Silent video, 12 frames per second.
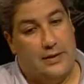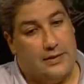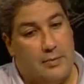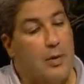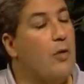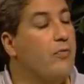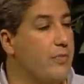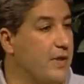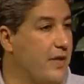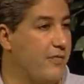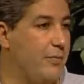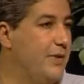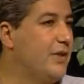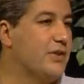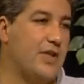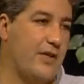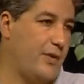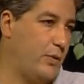some help from the government. There's
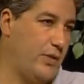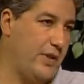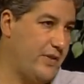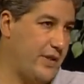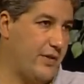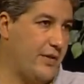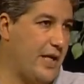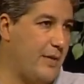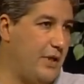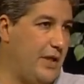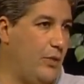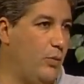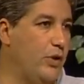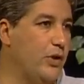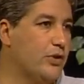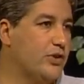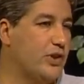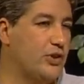nothing really there. I mean, when
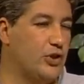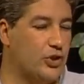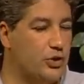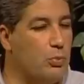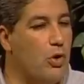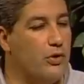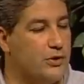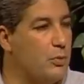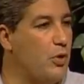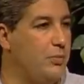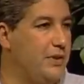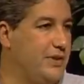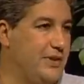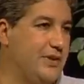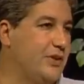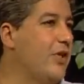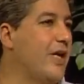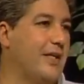you're such a small business,
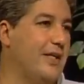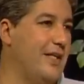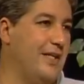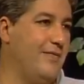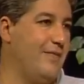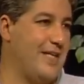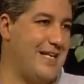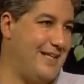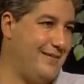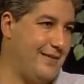they're not going to give you anything.